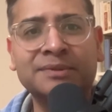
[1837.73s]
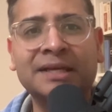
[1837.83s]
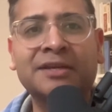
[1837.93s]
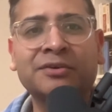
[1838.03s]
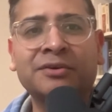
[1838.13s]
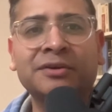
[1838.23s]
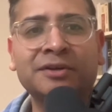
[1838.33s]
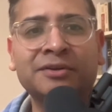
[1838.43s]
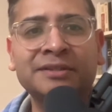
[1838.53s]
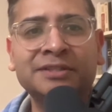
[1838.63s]
like
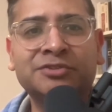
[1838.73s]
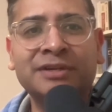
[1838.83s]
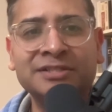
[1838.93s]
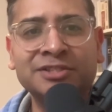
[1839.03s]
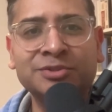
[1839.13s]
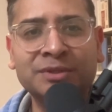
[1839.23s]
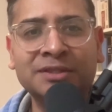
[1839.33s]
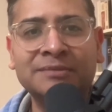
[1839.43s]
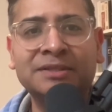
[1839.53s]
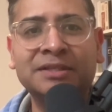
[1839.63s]
you're in the trenches with
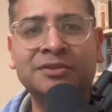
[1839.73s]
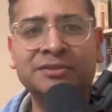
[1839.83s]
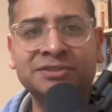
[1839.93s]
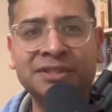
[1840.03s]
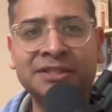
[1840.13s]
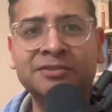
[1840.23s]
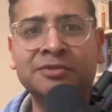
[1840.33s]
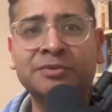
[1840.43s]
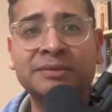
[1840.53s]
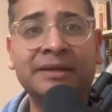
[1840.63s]
them, that you're seeking the
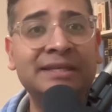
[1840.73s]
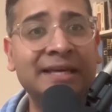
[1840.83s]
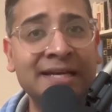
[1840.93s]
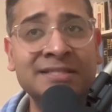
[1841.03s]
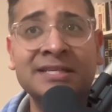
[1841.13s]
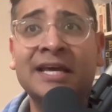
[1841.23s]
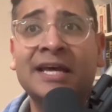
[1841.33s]
Lord with them. And yes,